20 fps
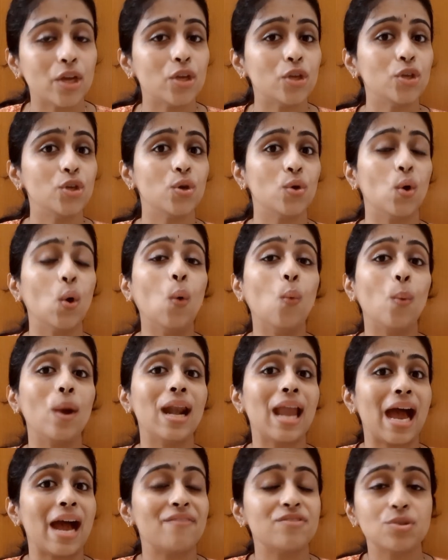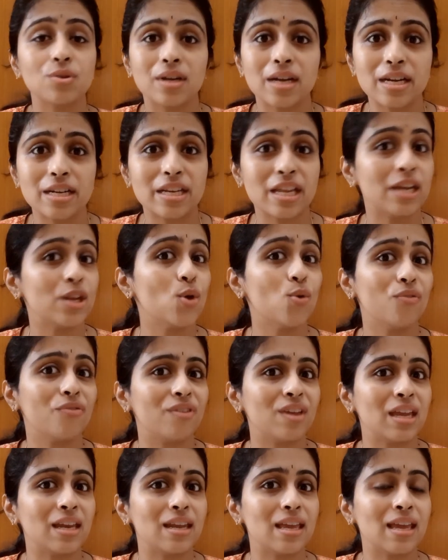You will have to continue
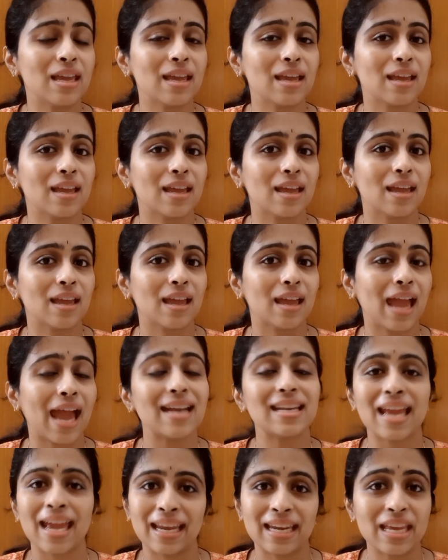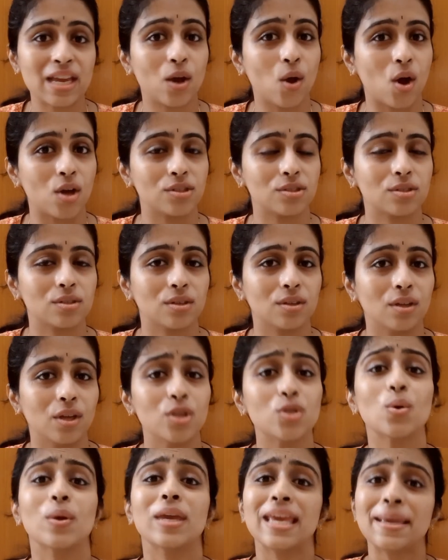feeding at any cost.
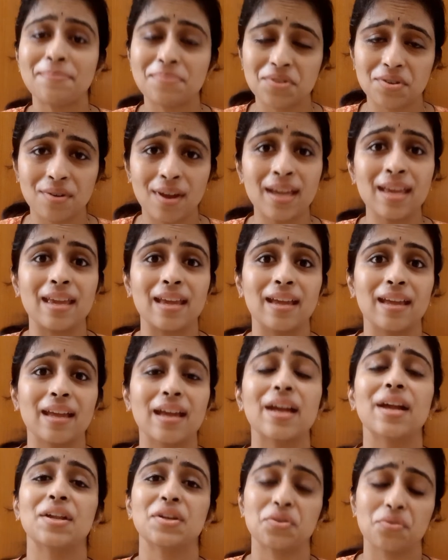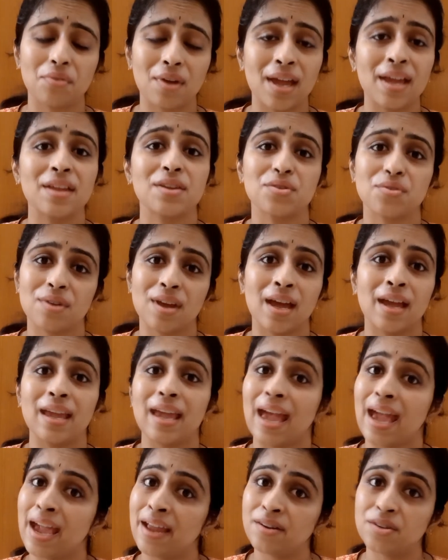So keep trying. Try
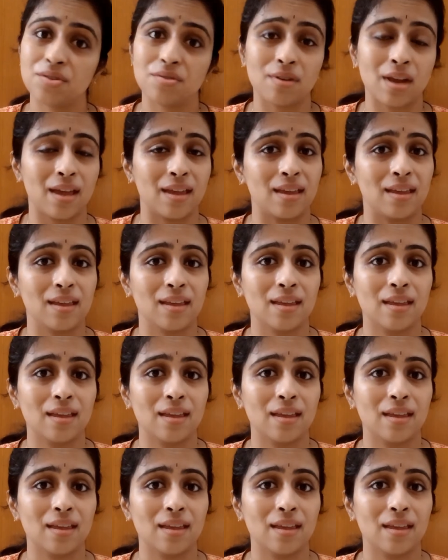and try.